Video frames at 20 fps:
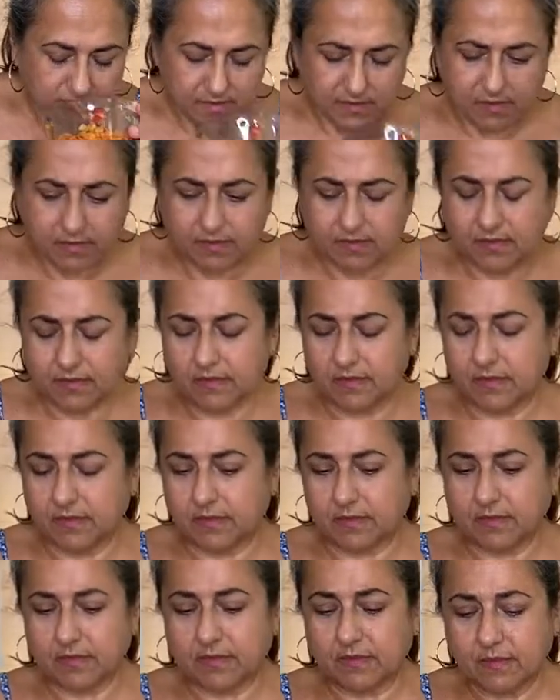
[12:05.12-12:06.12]

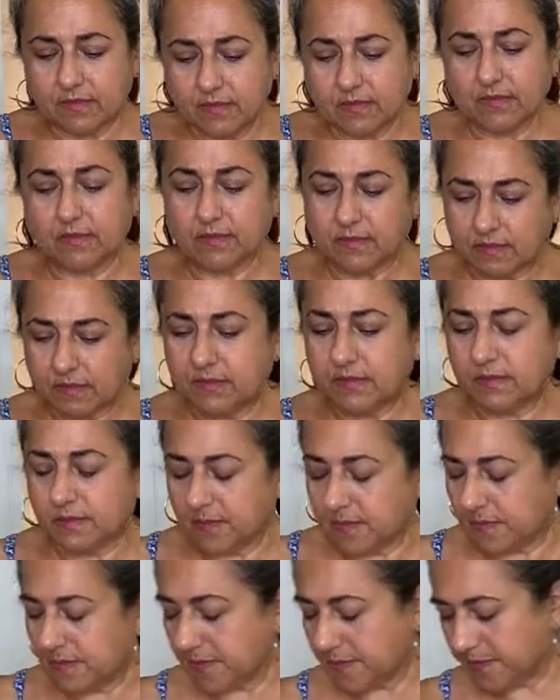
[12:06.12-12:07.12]
Mm, mm,
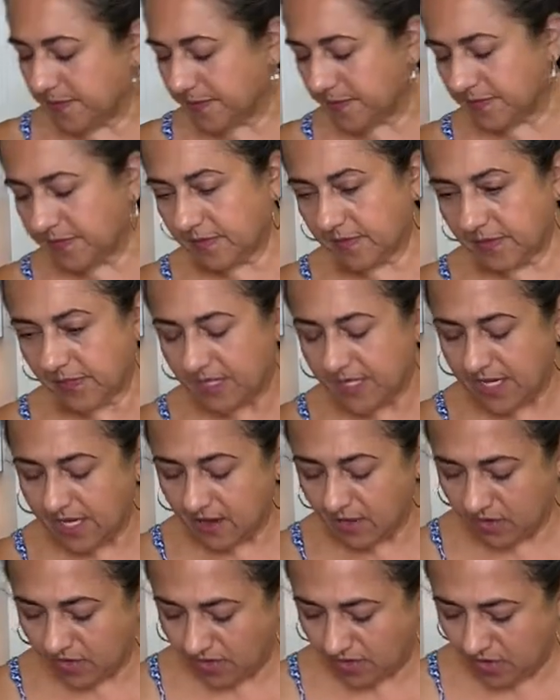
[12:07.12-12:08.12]
mm,
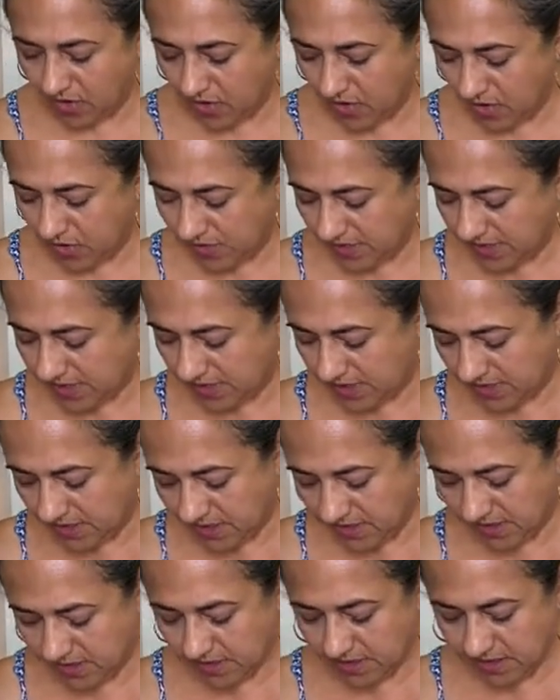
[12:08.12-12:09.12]
now, you always
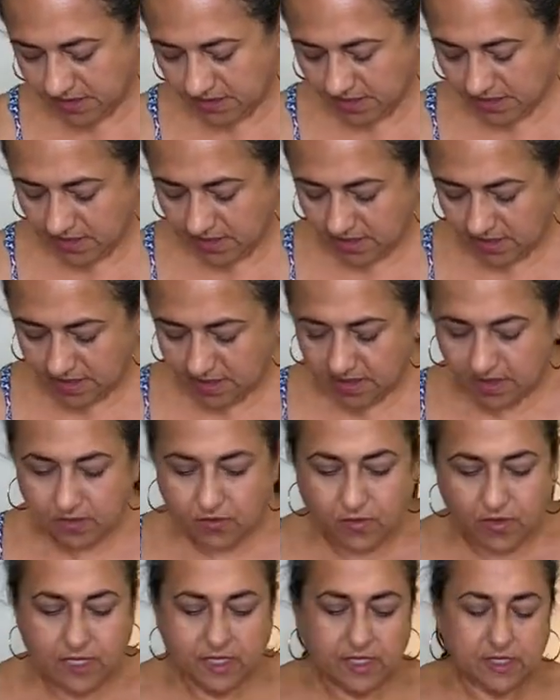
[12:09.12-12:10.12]

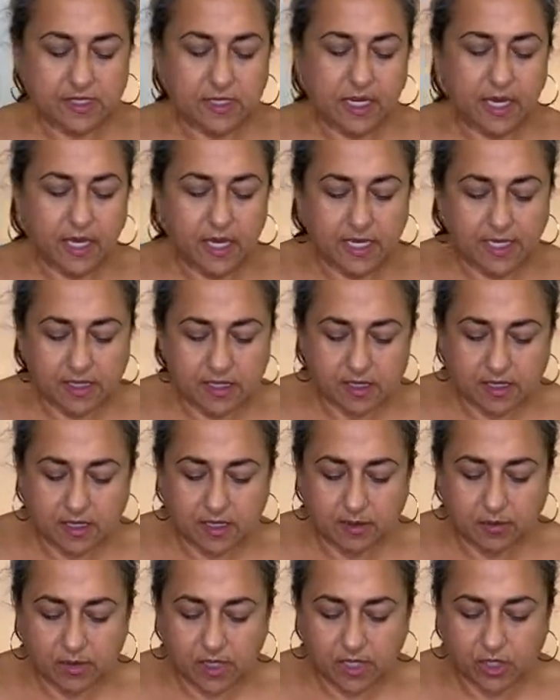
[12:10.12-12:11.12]
want to taste
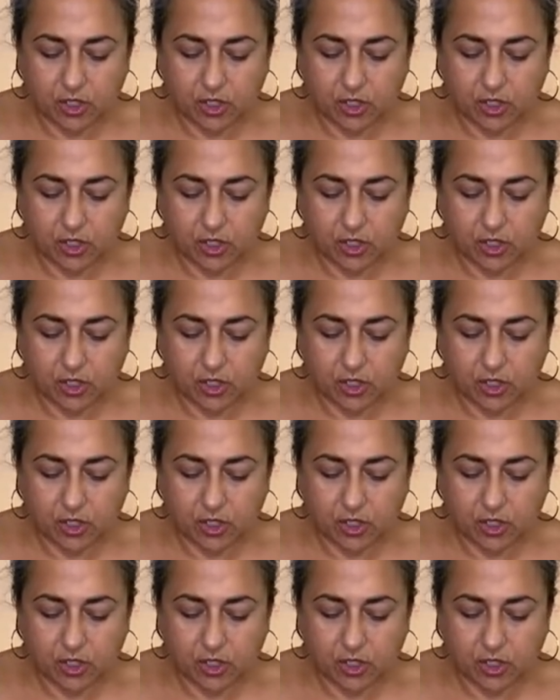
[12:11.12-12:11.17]
and make